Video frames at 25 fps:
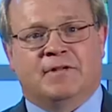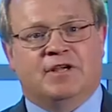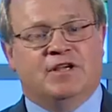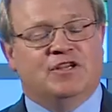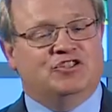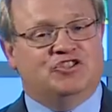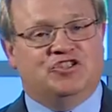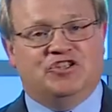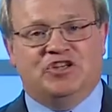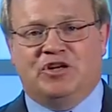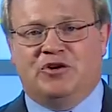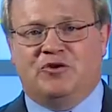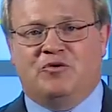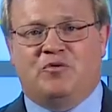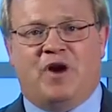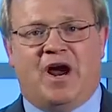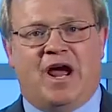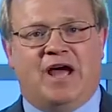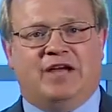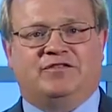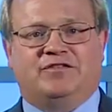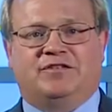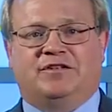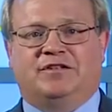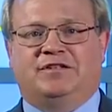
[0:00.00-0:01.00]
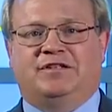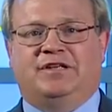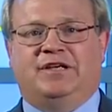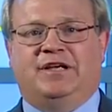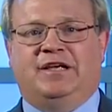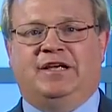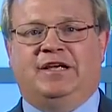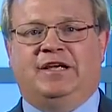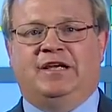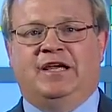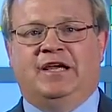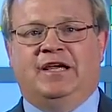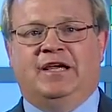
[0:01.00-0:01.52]

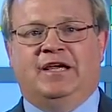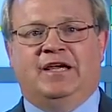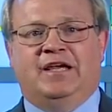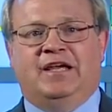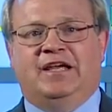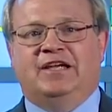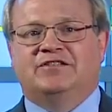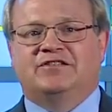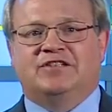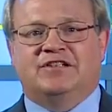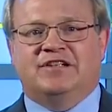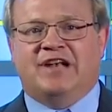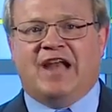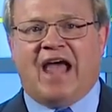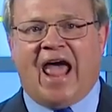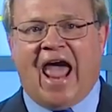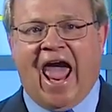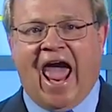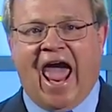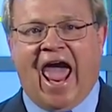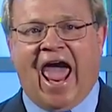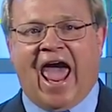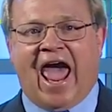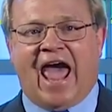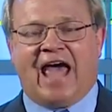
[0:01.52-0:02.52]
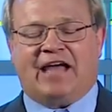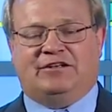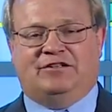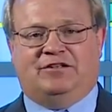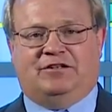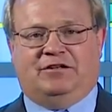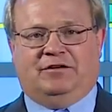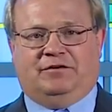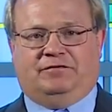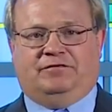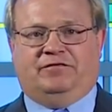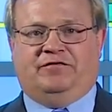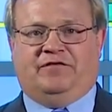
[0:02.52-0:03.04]
Generosity is an act
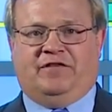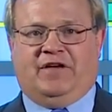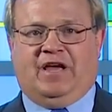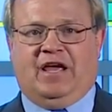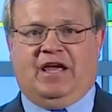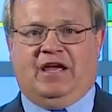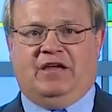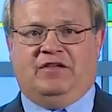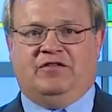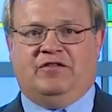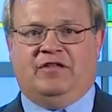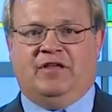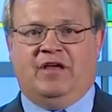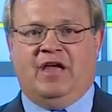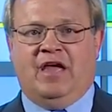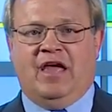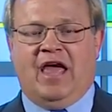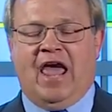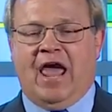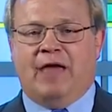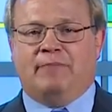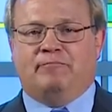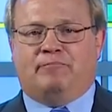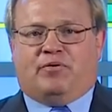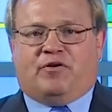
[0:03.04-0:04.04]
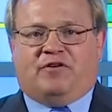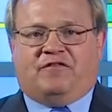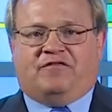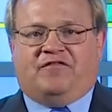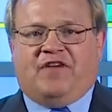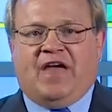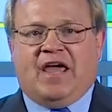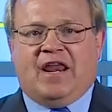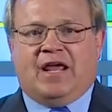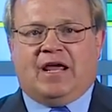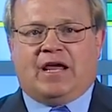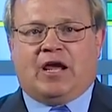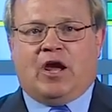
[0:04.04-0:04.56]
of faith and
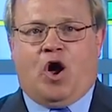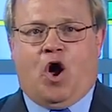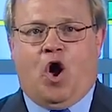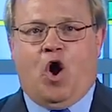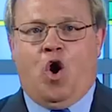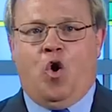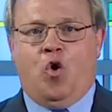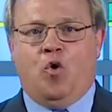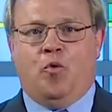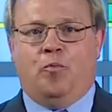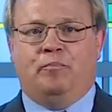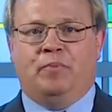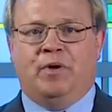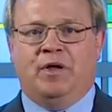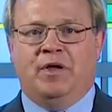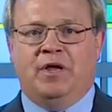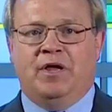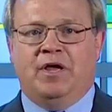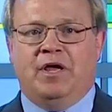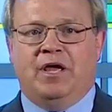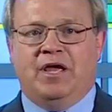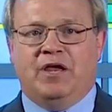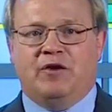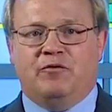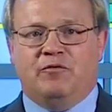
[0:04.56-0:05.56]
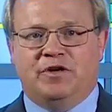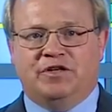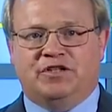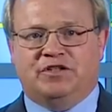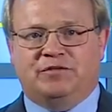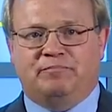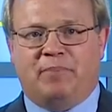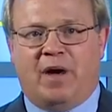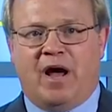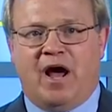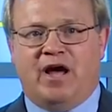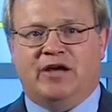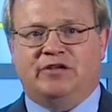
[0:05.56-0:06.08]
prophetic hope in
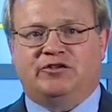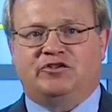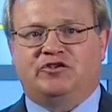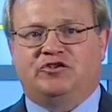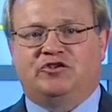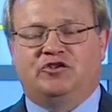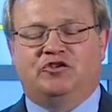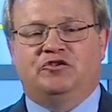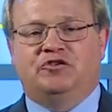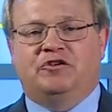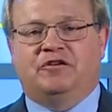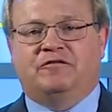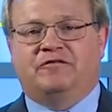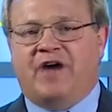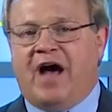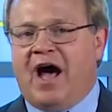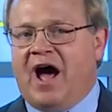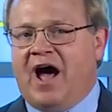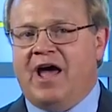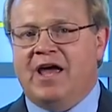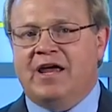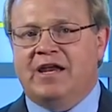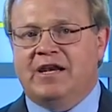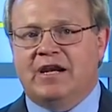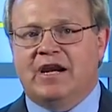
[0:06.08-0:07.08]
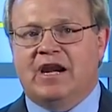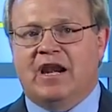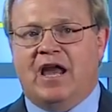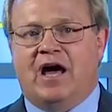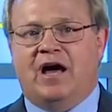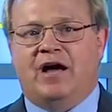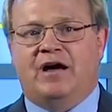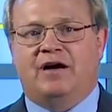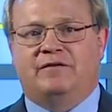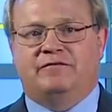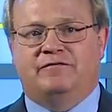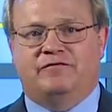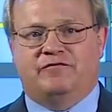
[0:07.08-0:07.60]
response to divine
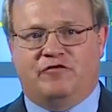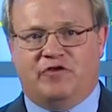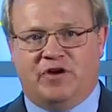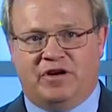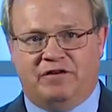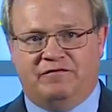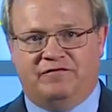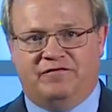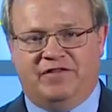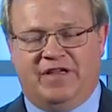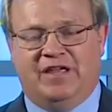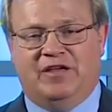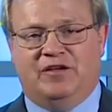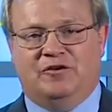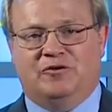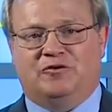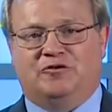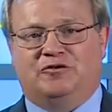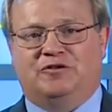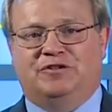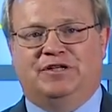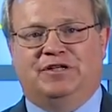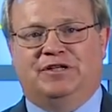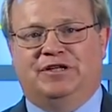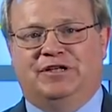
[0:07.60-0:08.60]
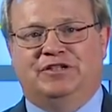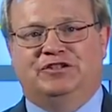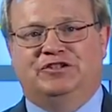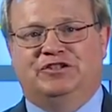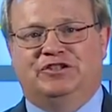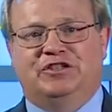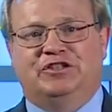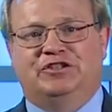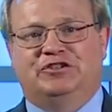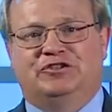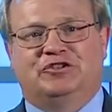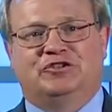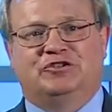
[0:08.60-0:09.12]
love revealed in
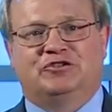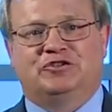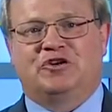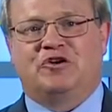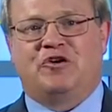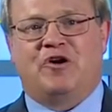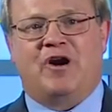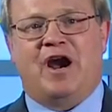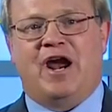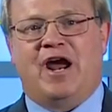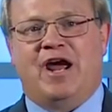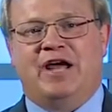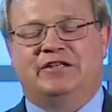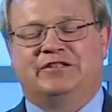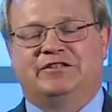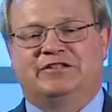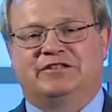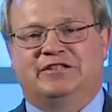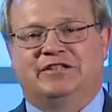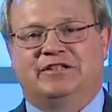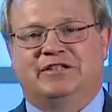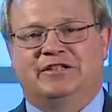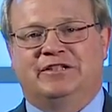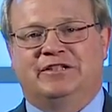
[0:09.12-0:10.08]
Jesus Christ.